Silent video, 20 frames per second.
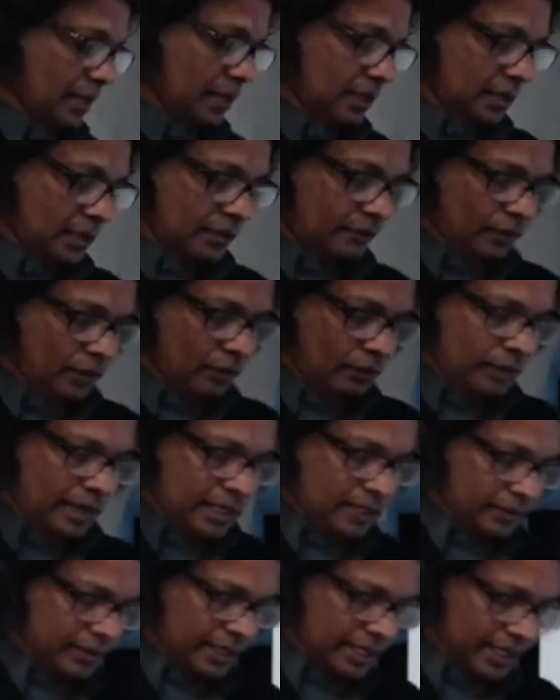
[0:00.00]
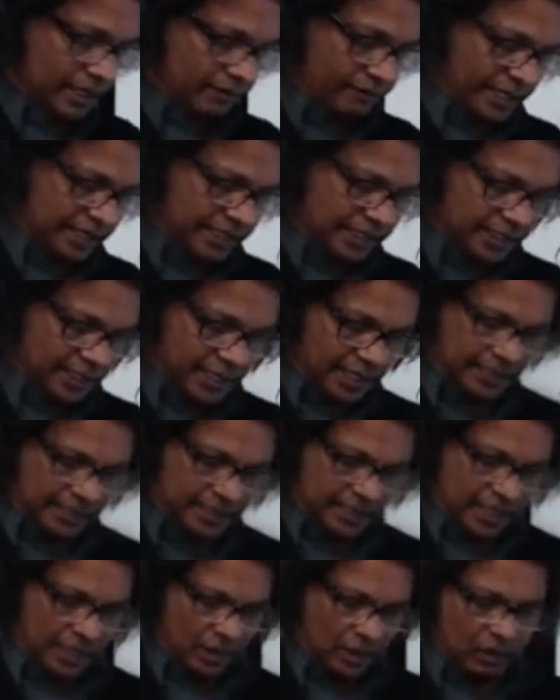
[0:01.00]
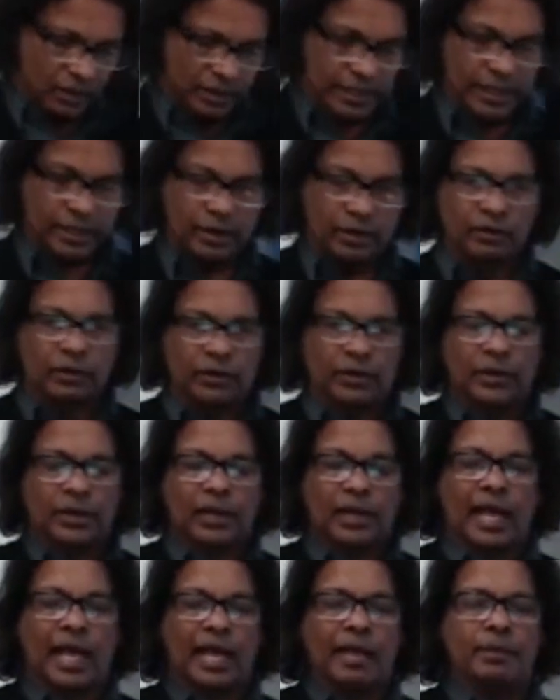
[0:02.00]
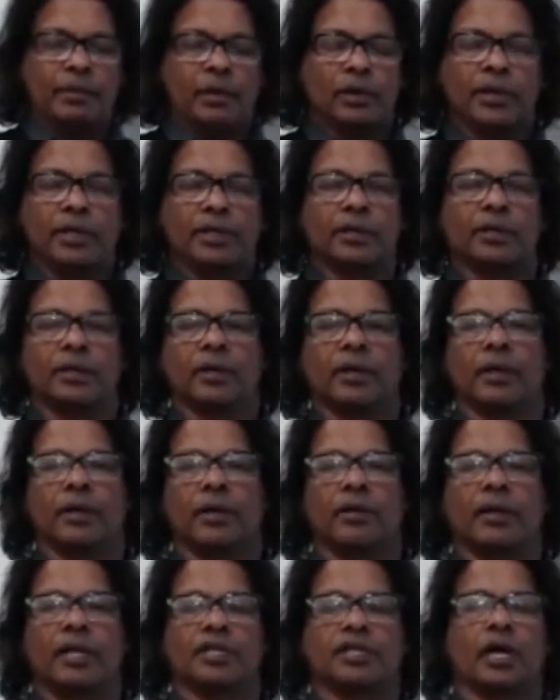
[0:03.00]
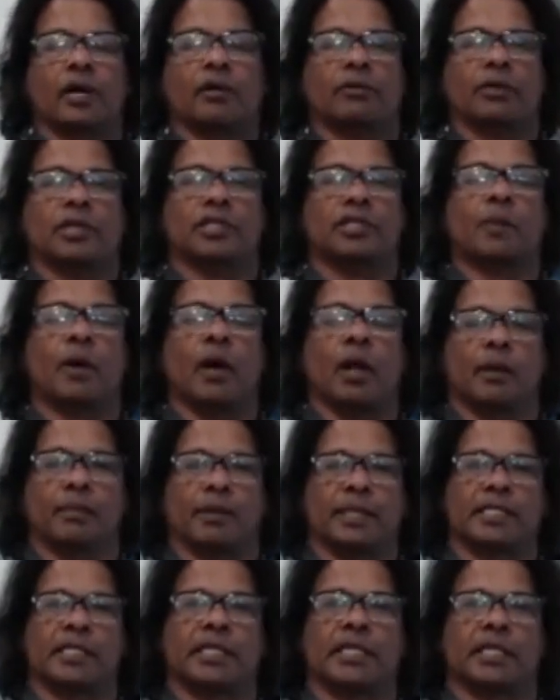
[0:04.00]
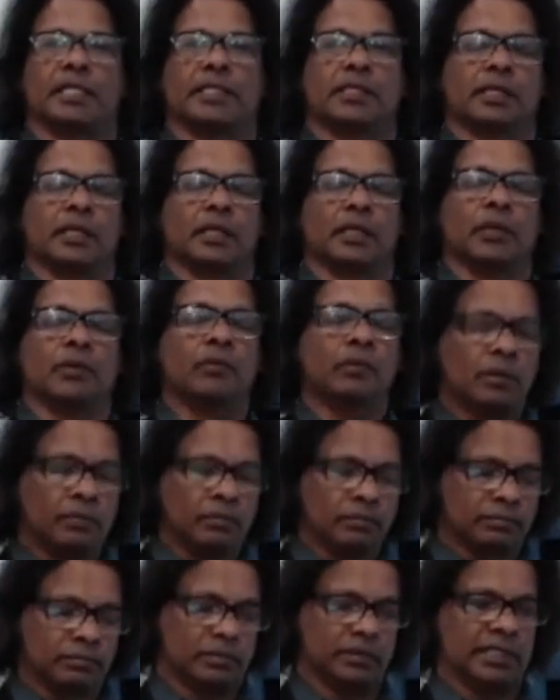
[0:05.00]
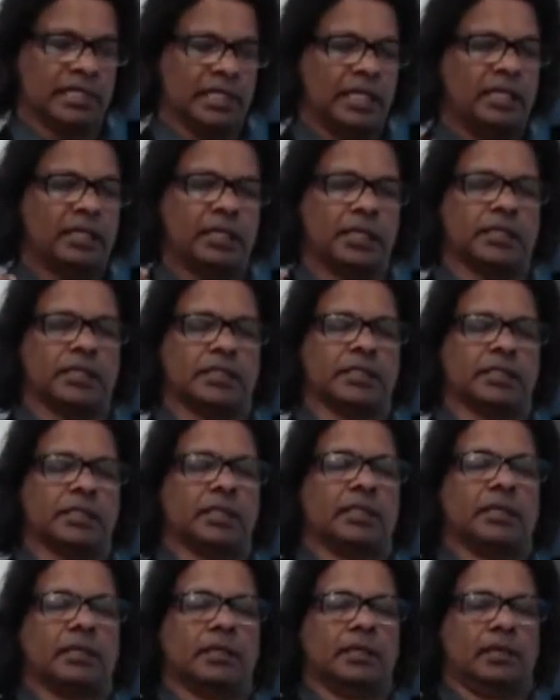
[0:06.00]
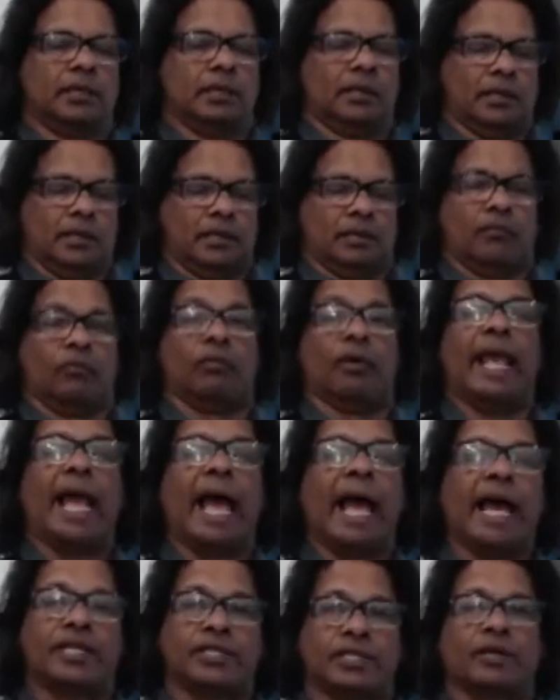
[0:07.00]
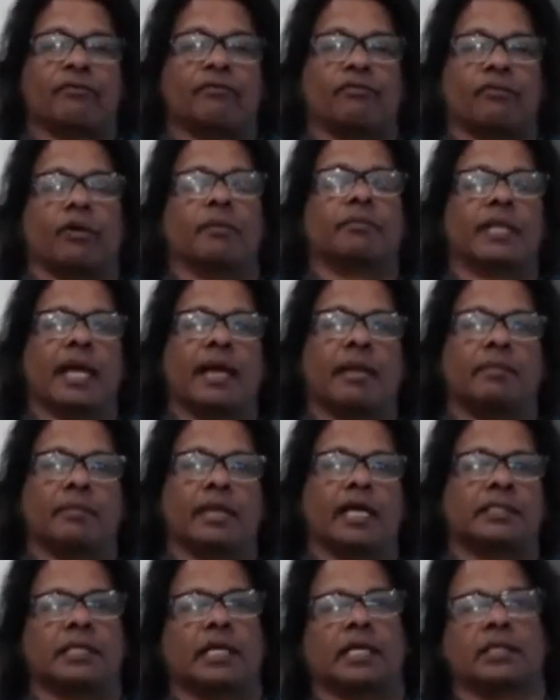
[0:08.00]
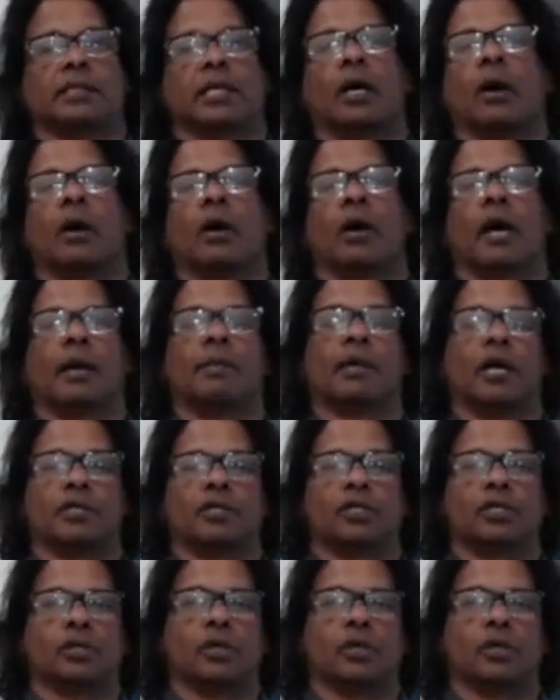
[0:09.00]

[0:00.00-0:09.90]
if you went to an investor and said, oh, you know, I'm going to reach out to small business, you will see this reaction from them that says, oh, I'm not sure